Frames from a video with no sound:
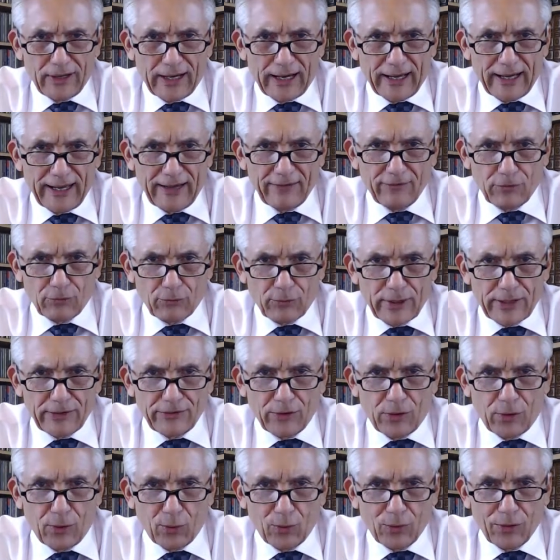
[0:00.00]
I haven't read the
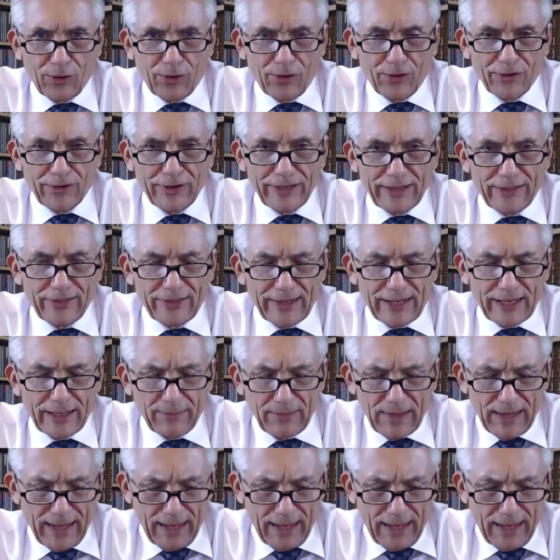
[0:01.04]
whole law or anything,